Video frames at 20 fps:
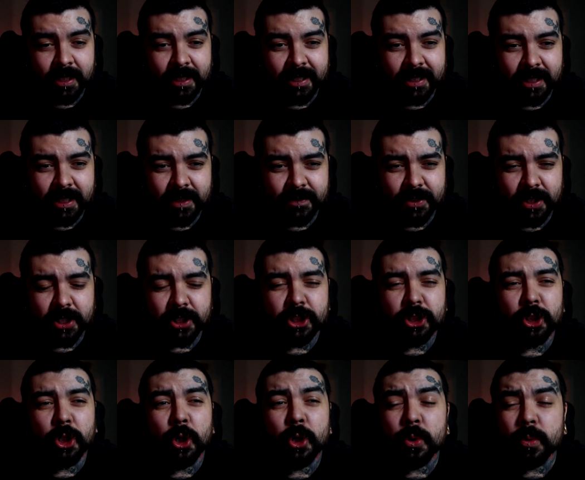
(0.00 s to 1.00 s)
he gives us
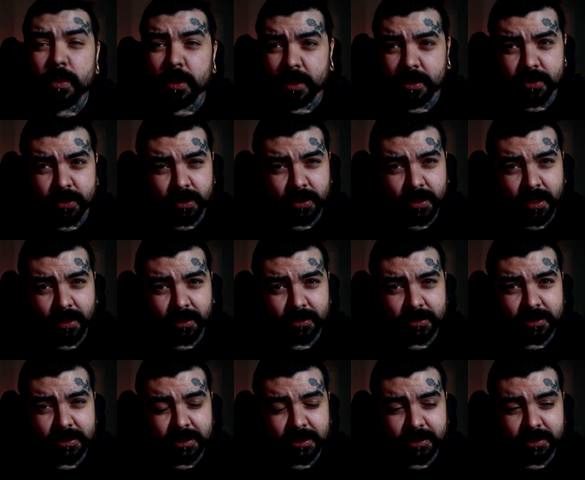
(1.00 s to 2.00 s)

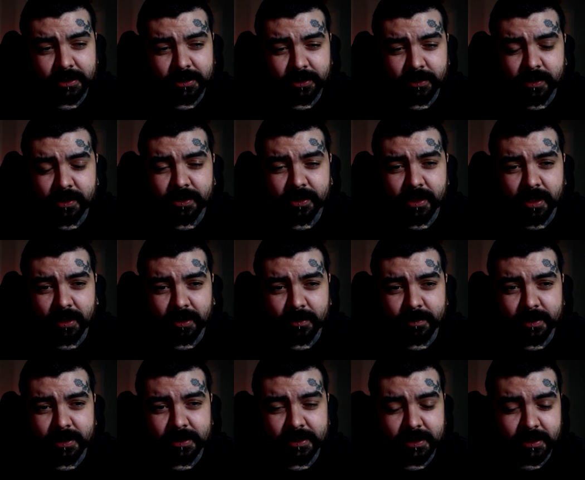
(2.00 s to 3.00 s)
$200 each, $200
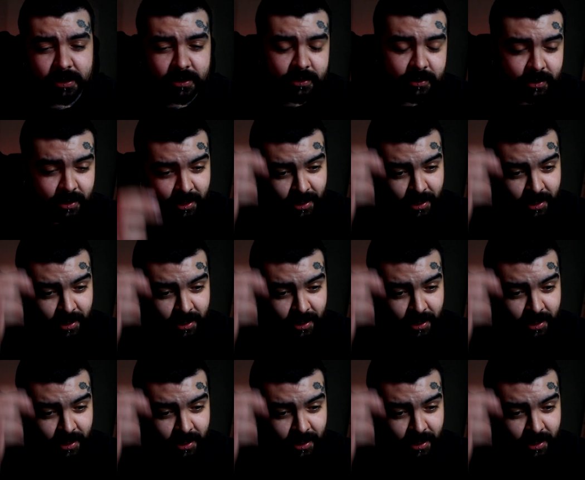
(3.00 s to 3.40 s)
bills each.